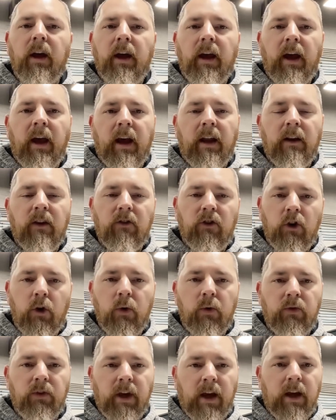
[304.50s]
and it's
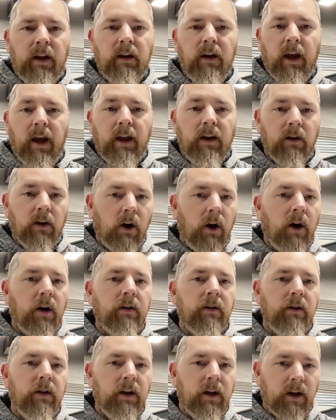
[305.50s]
used in a
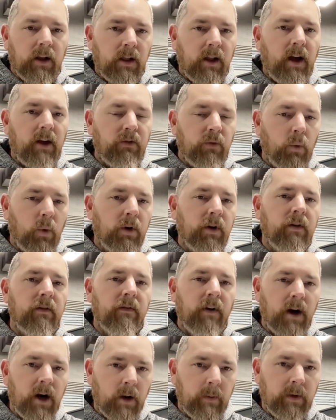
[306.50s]
non-class 1
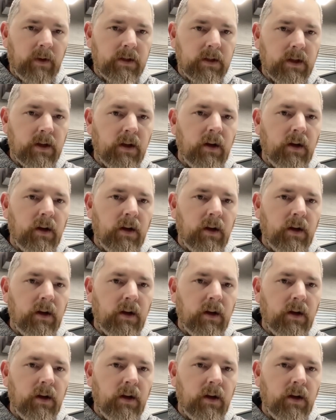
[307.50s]
environment?